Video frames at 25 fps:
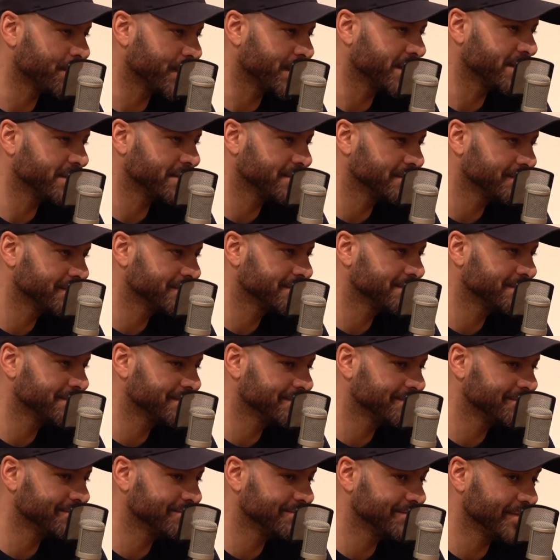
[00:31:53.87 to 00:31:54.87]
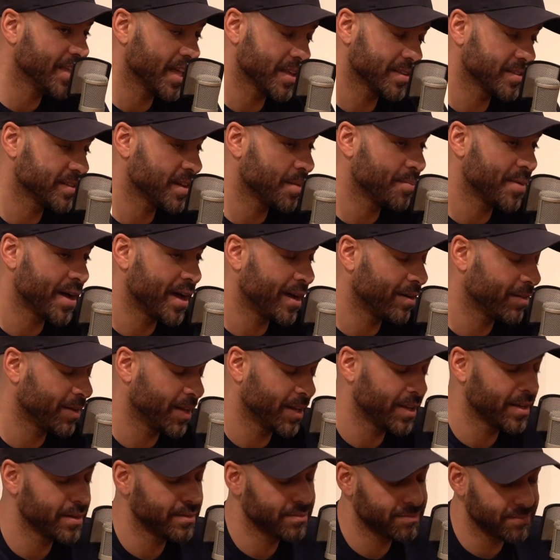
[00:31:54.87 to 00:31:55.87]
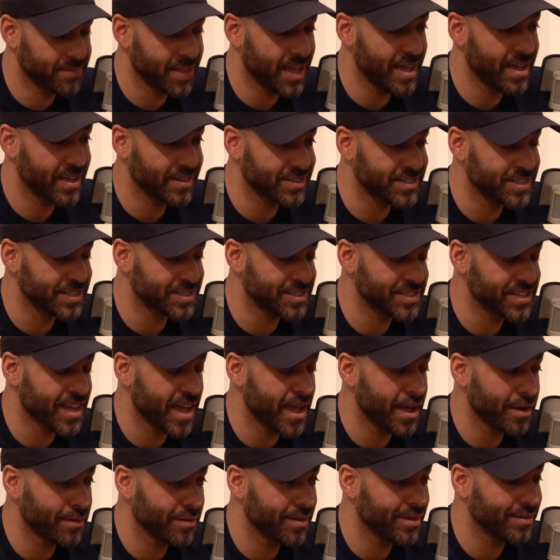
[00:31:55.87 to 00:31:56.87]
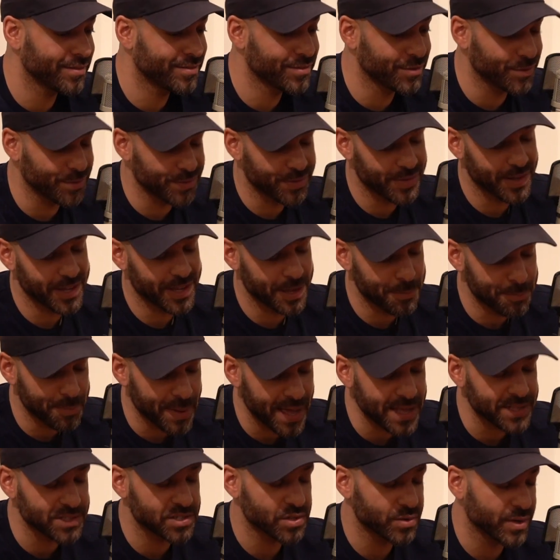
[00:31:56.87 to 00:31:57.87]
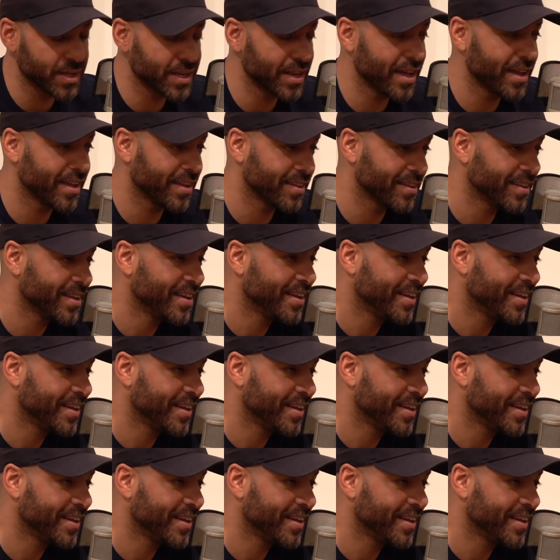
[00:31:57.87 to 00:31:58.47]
But somehow, and that actually scared, sort of thinking back to it, that